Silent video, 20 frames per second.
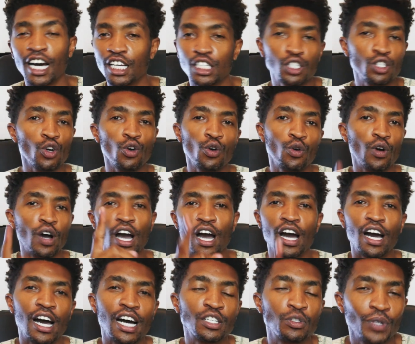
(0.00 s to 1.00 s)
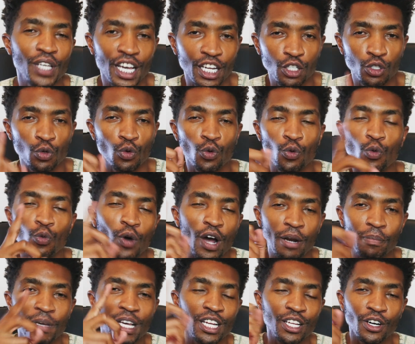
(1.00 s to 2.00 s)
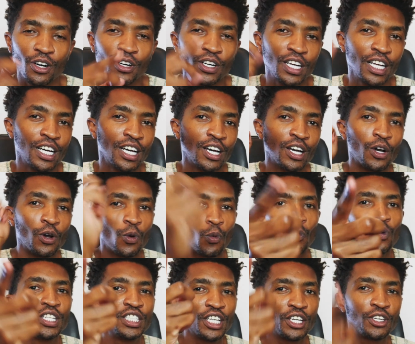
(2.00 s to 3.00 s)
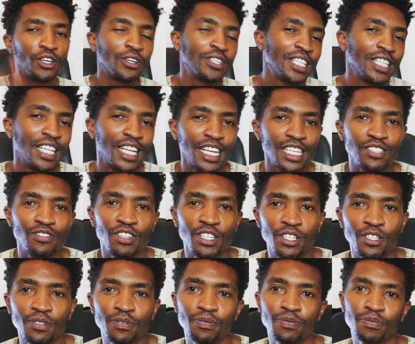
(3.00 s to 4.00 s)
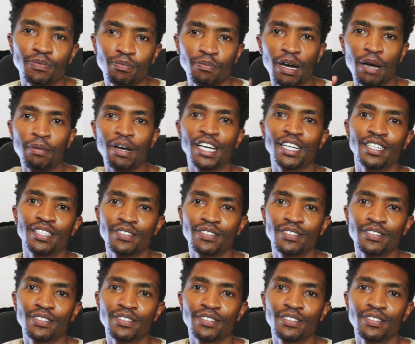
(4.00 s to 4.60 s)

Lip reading: So as we head to 1 million, we'll check you out in the next video. Bye bye.